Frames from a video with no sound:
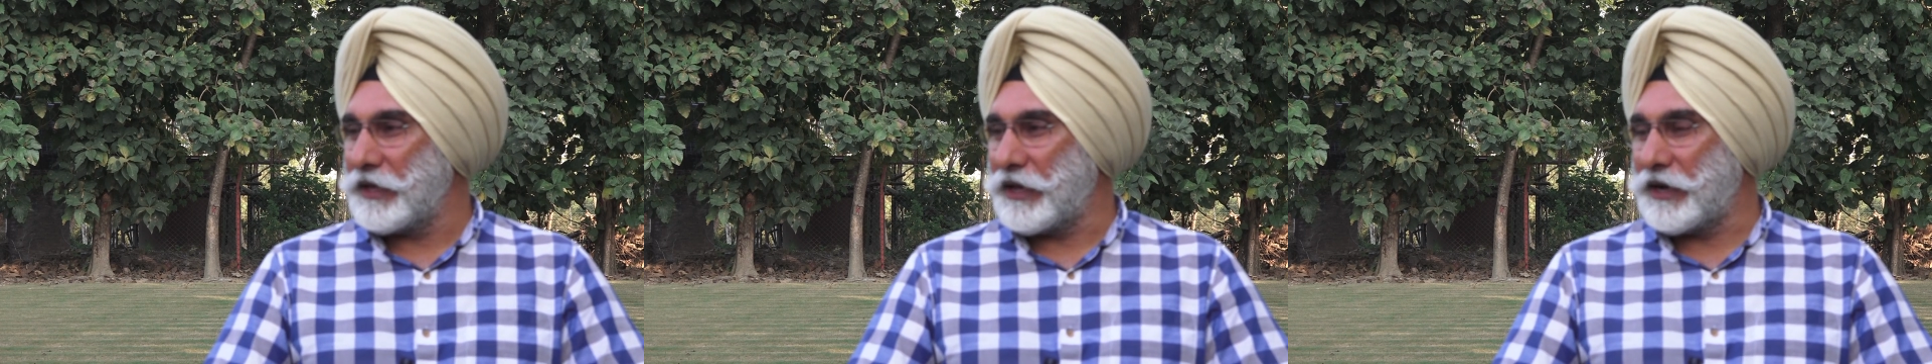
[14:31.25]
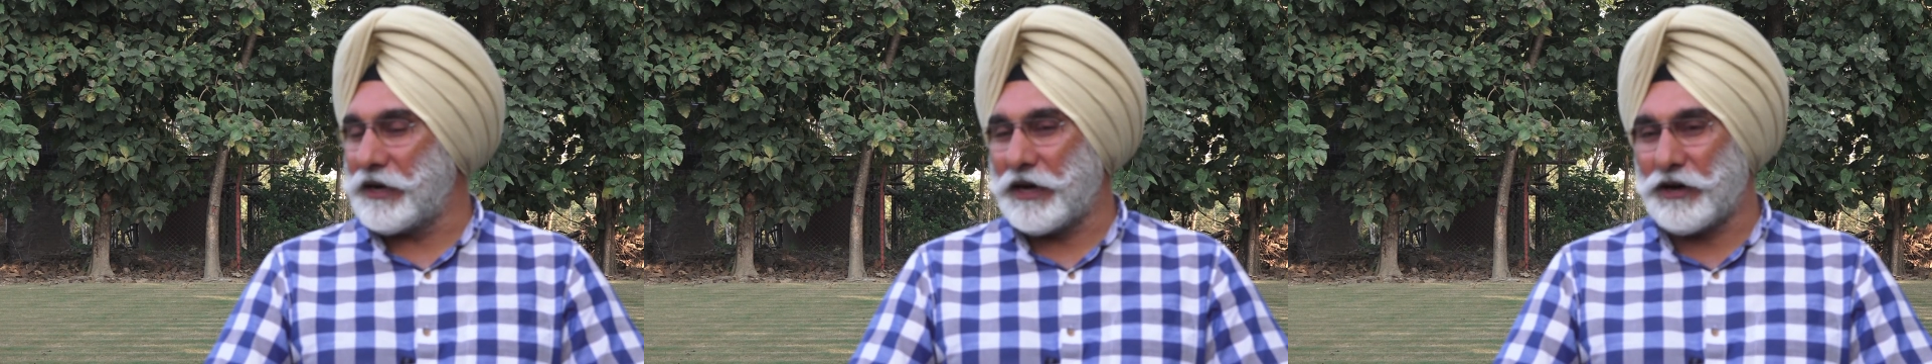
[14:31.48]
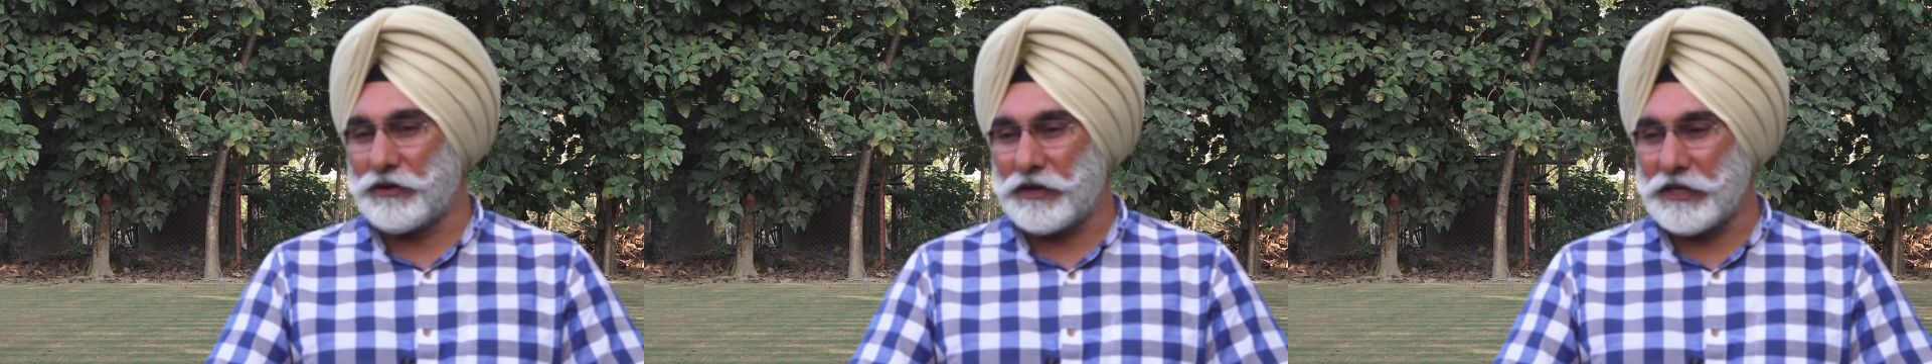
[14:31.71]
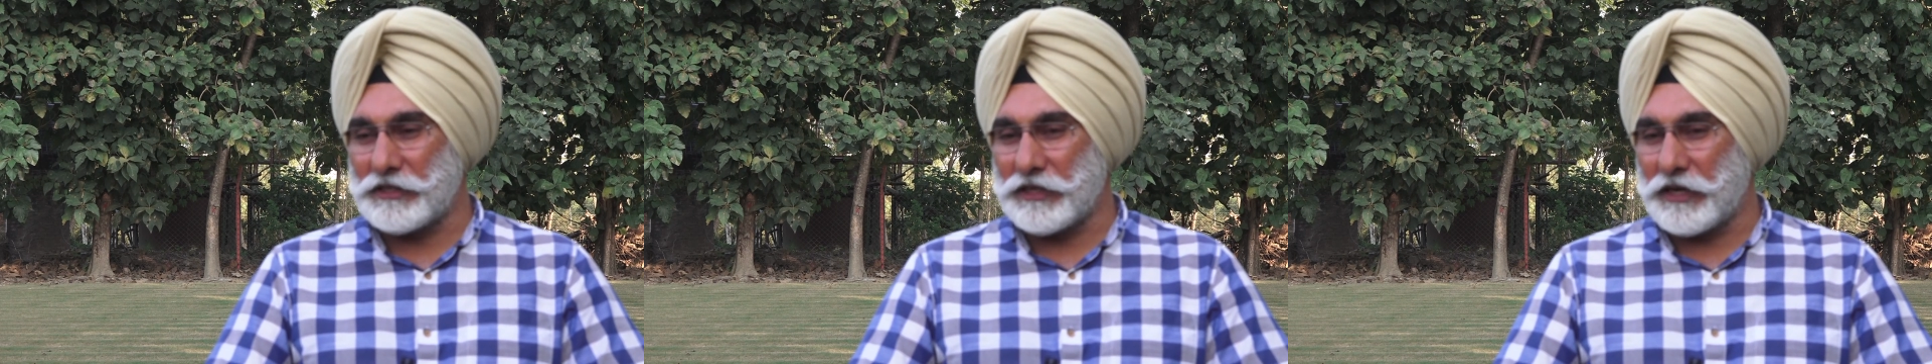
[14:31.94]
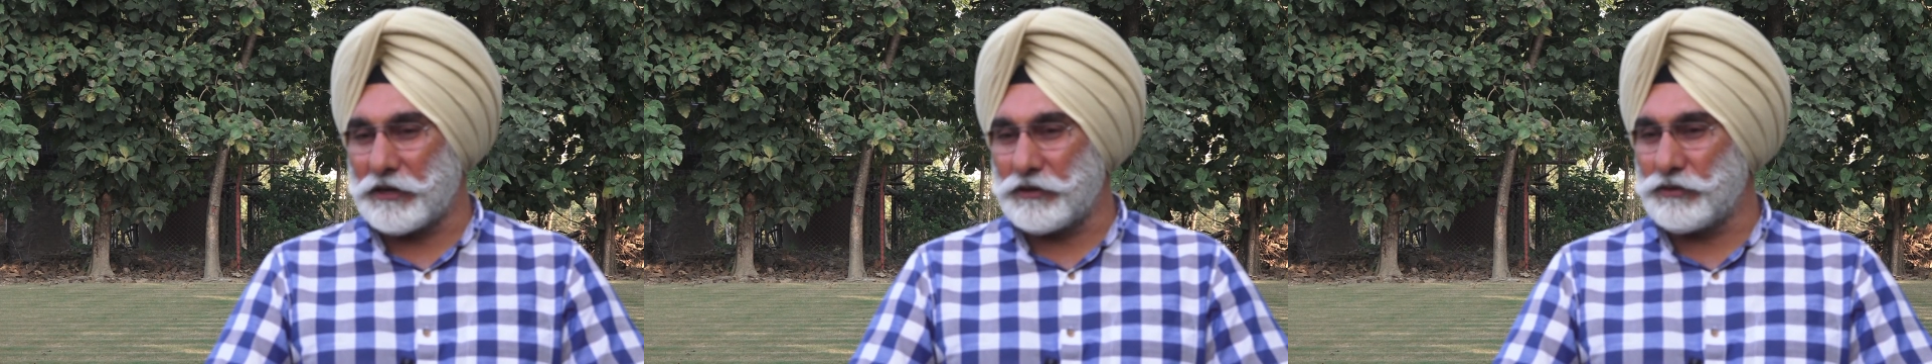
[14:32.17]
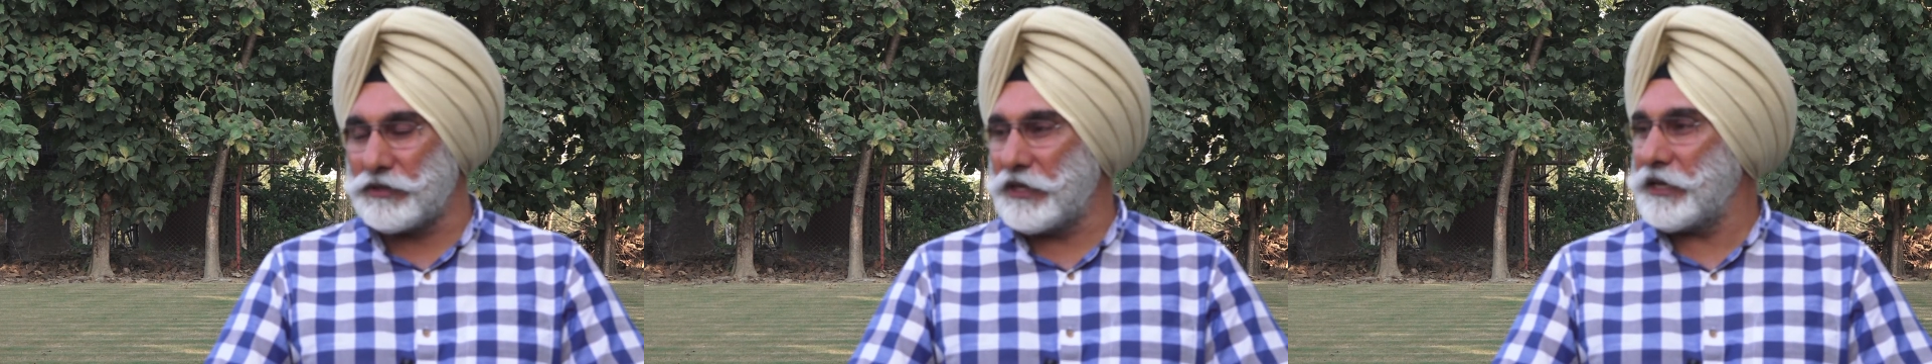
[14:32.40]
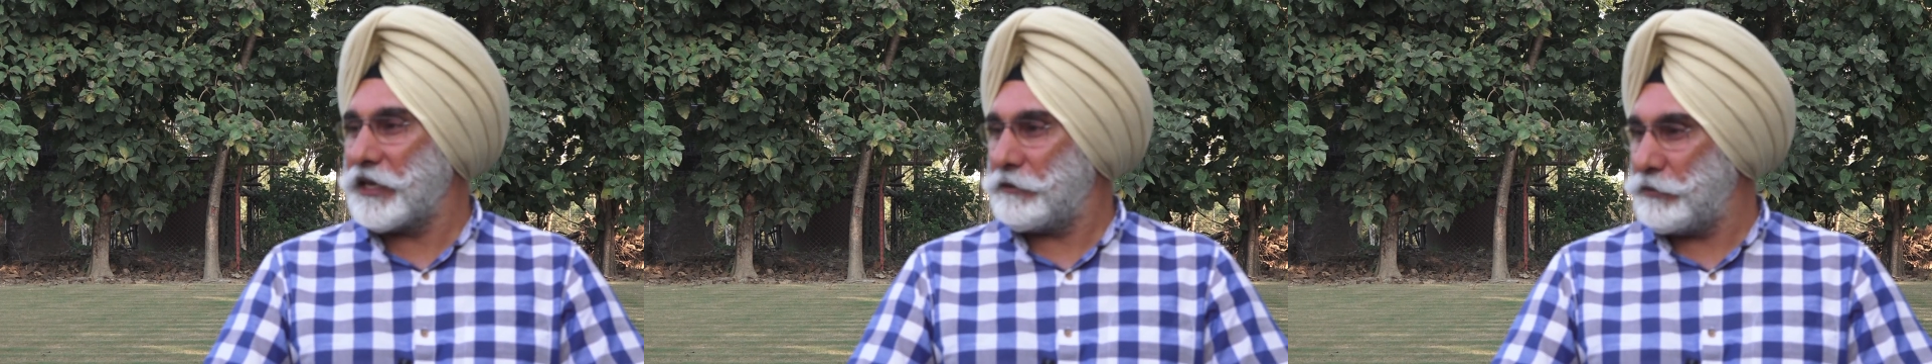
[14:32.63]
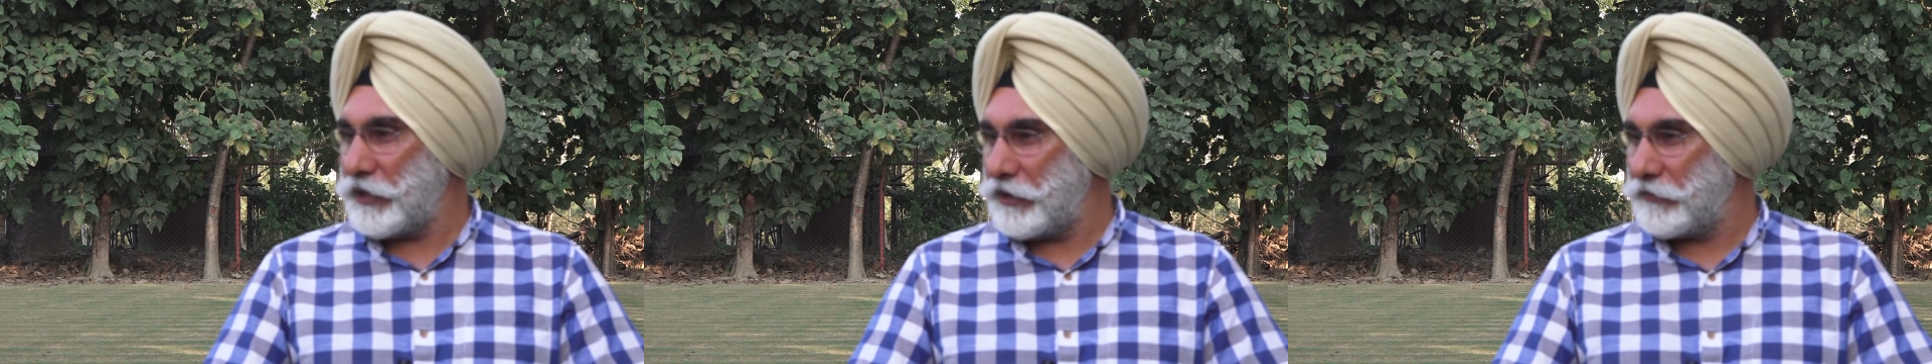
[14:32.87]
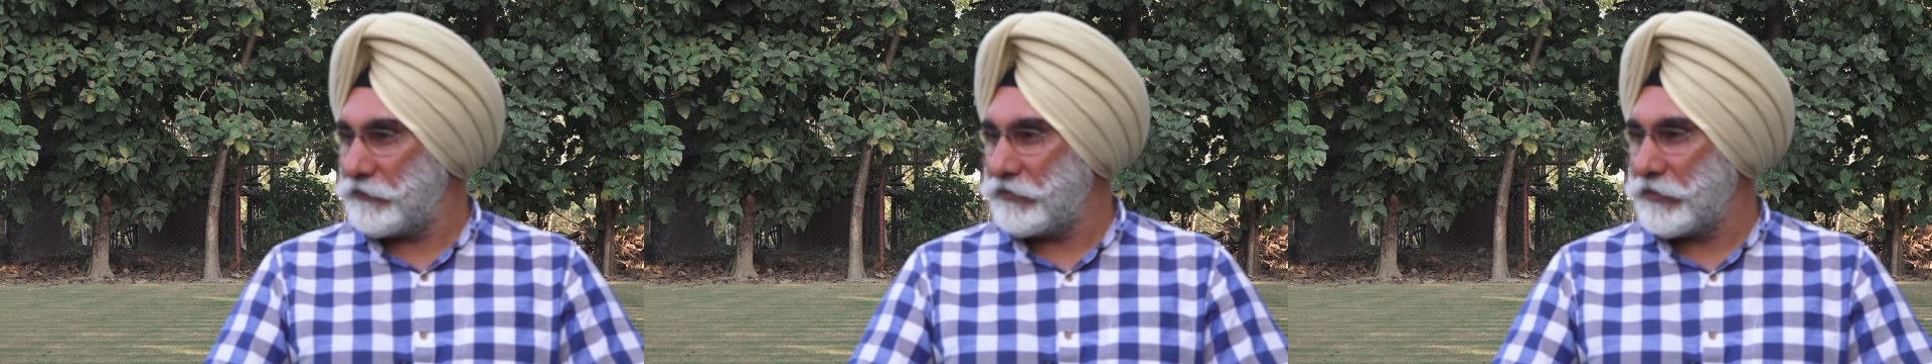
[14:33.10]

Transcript: and how rich our cuisine have been.